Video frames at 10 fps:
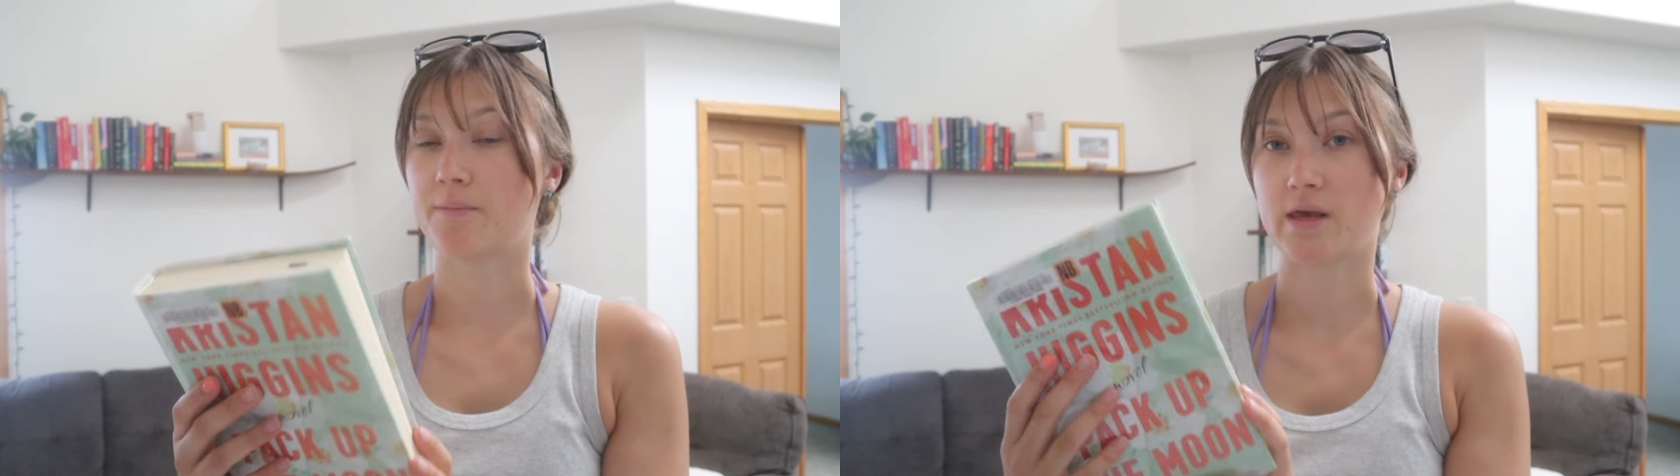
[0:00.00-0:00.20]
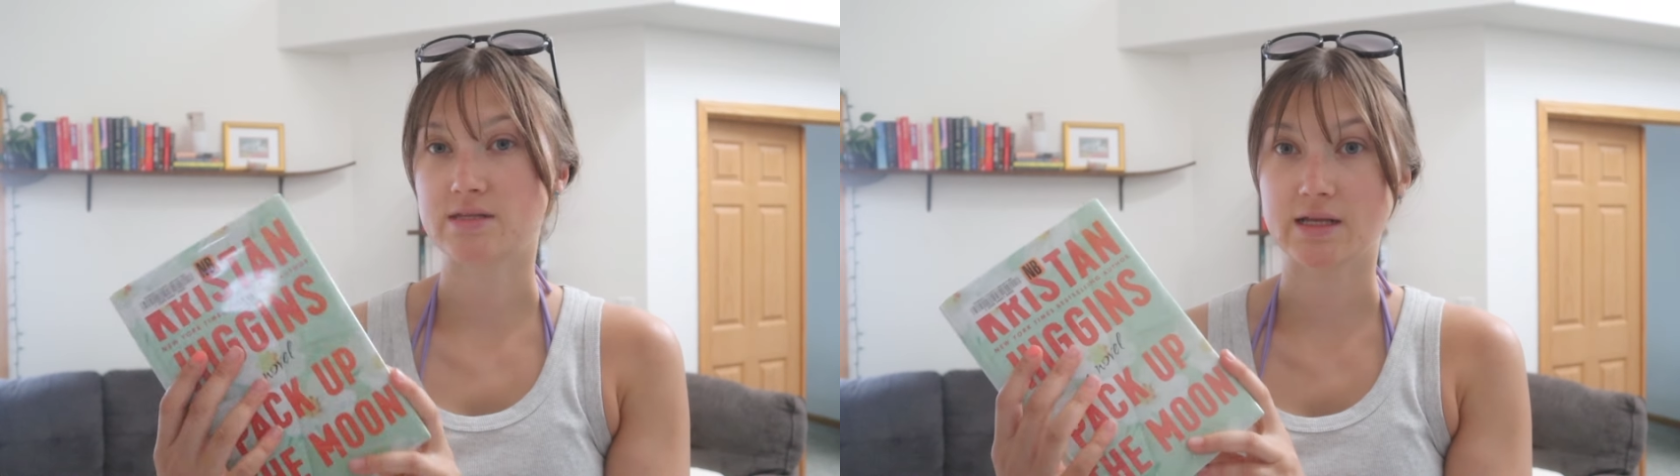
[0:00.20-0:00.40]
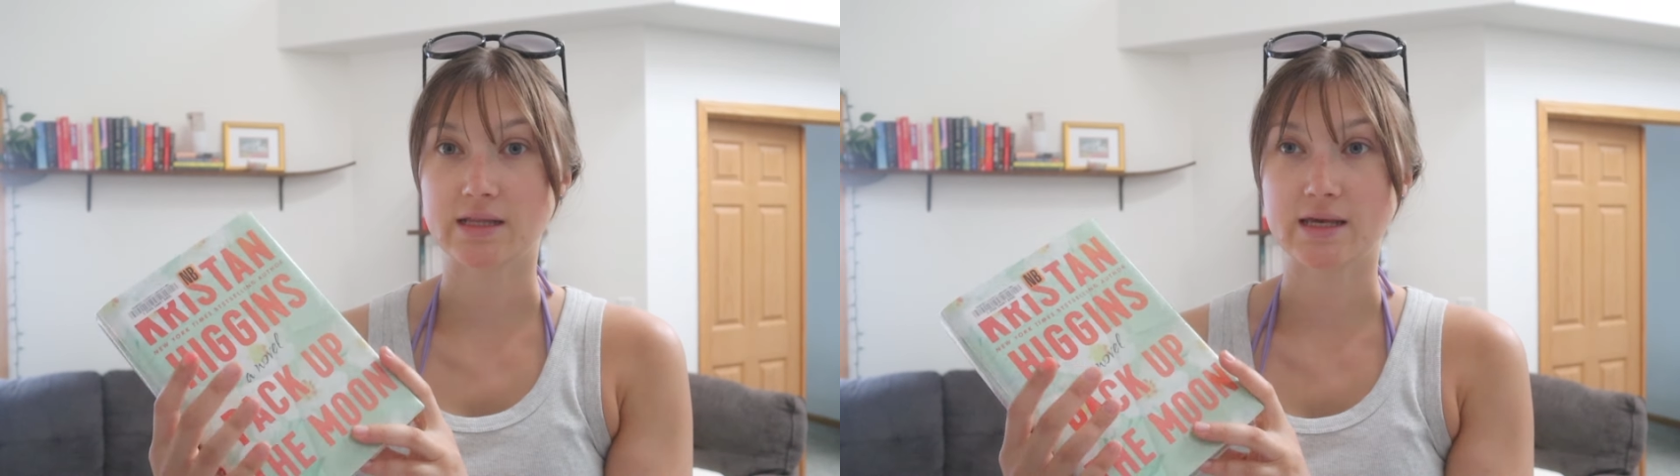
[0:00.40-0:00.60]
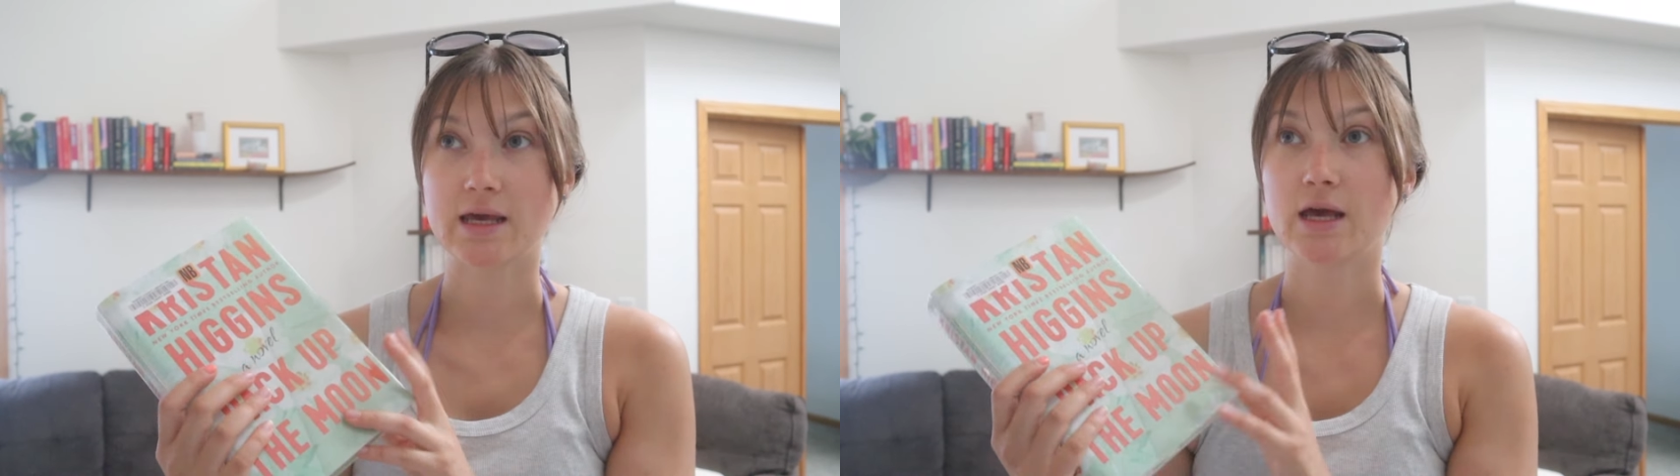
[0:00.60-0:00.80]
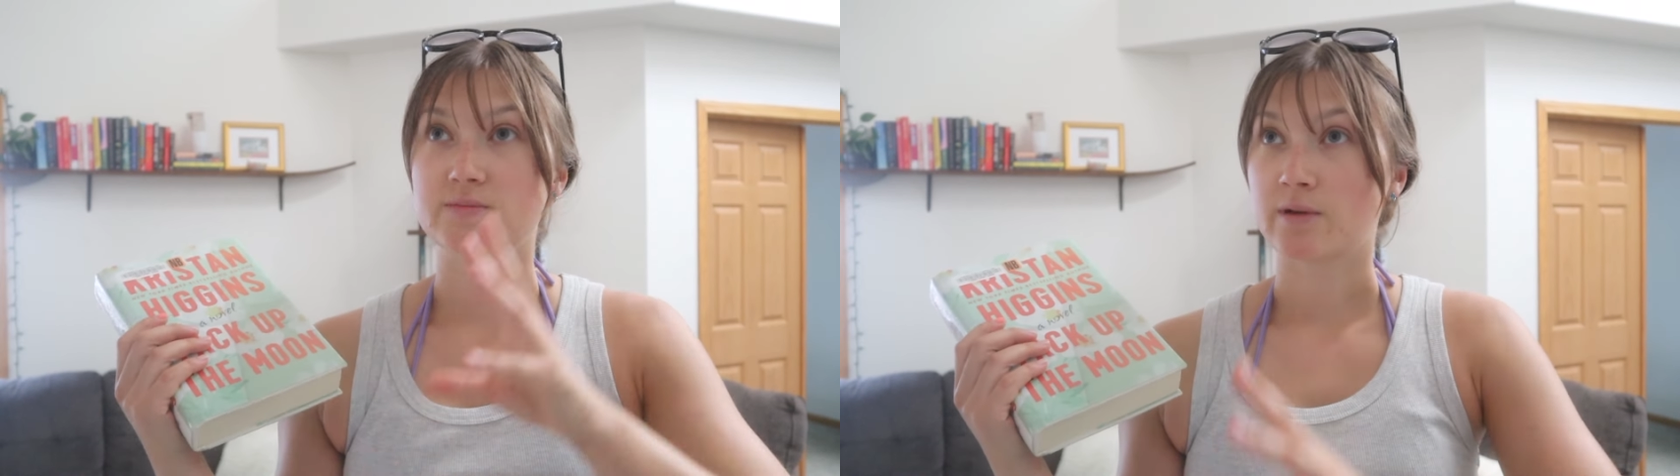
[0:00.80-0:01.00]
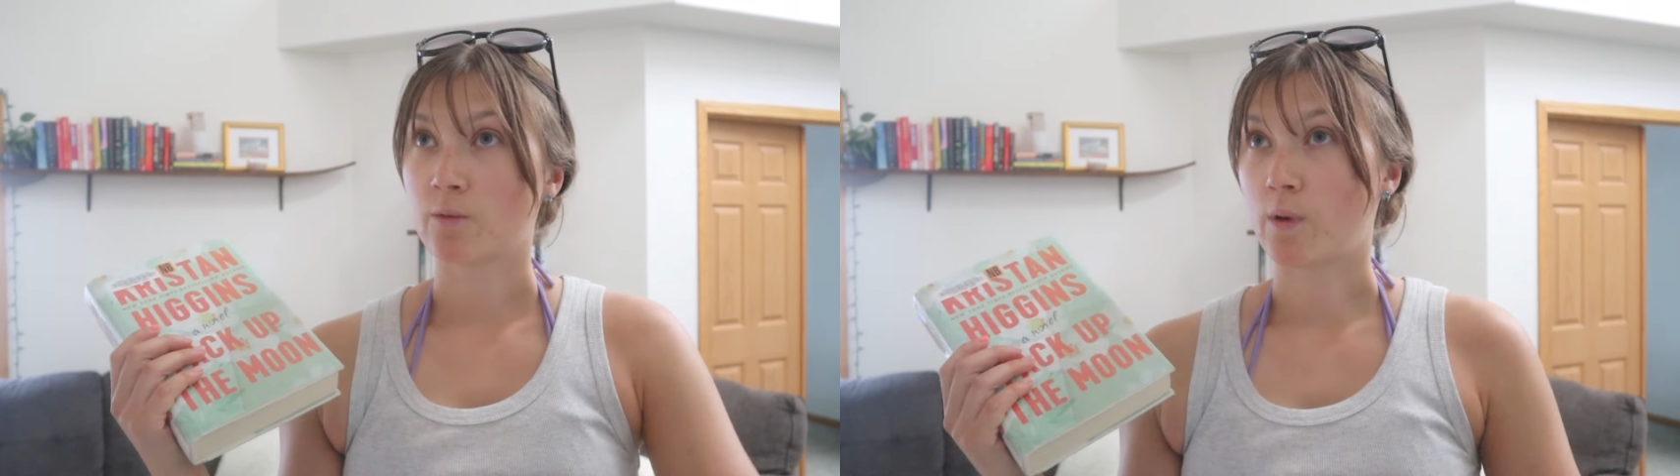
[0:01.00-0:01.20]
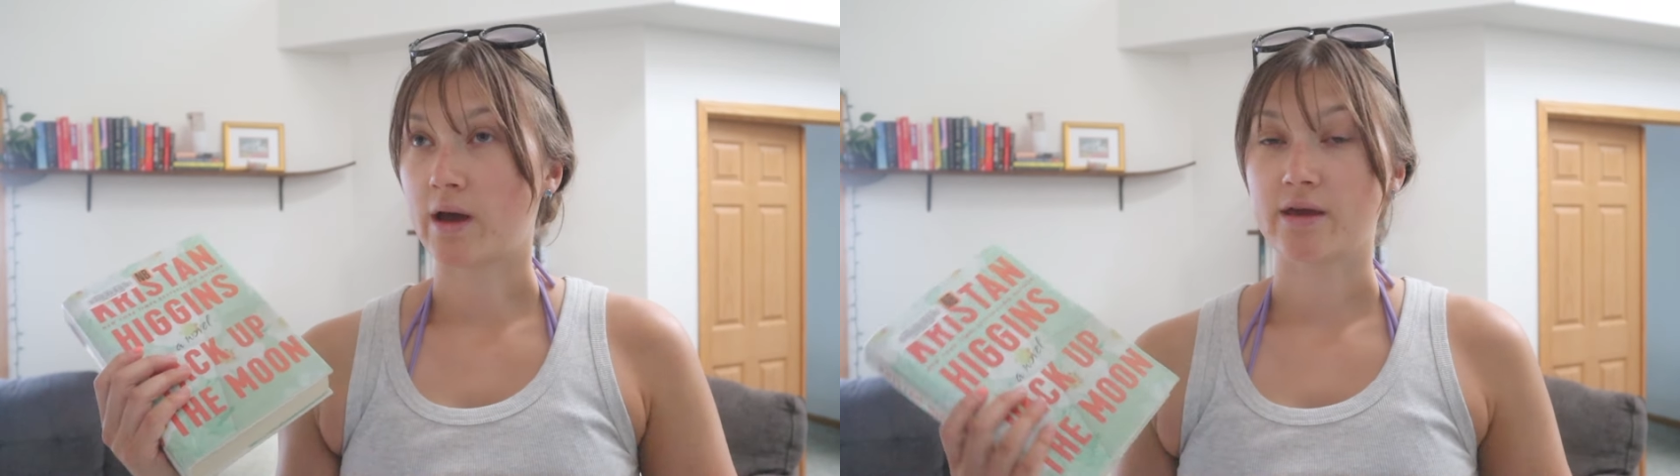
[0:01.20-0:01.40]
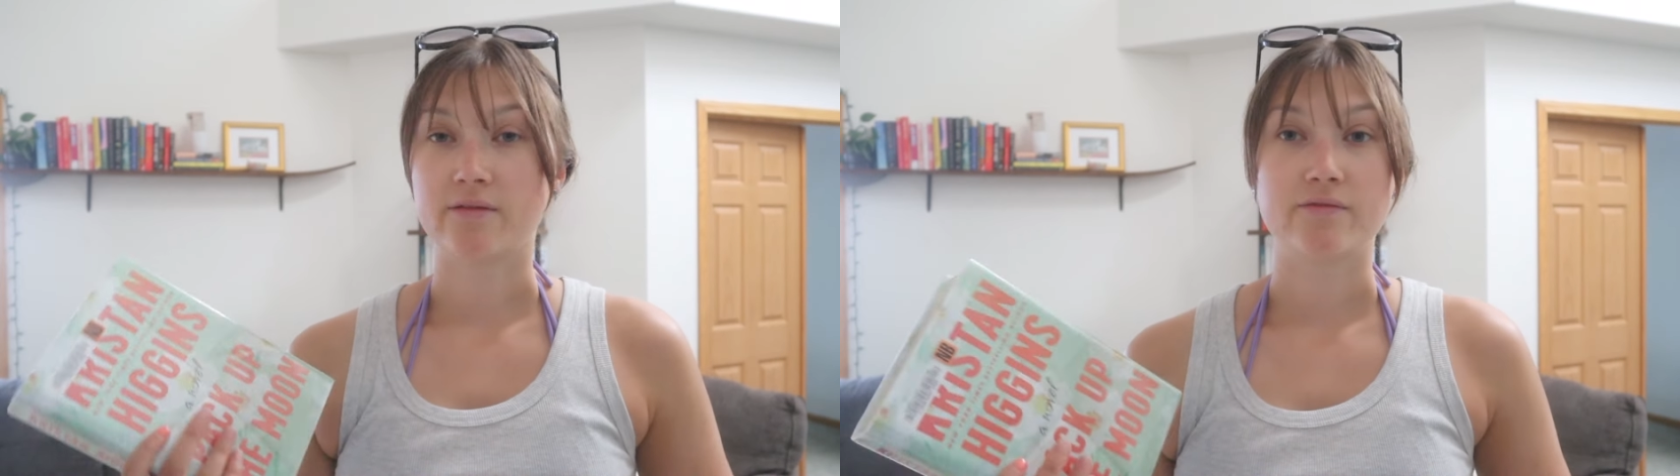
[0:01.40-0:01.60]
basically husband and
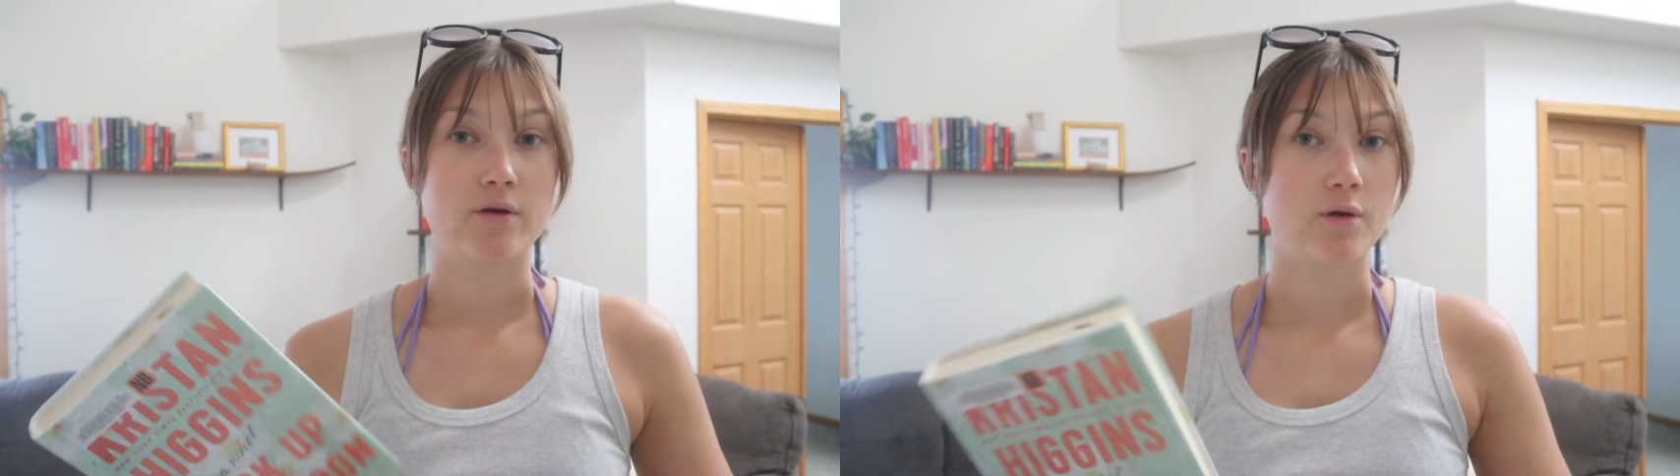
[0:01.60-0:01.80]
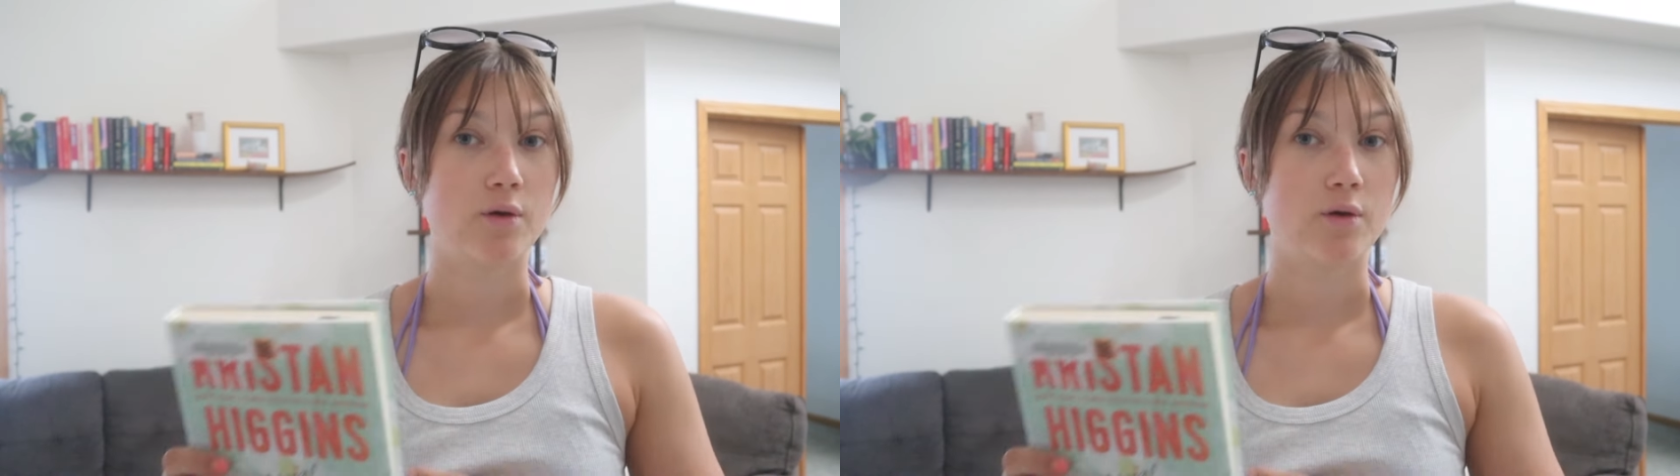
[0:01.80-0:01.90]
wife,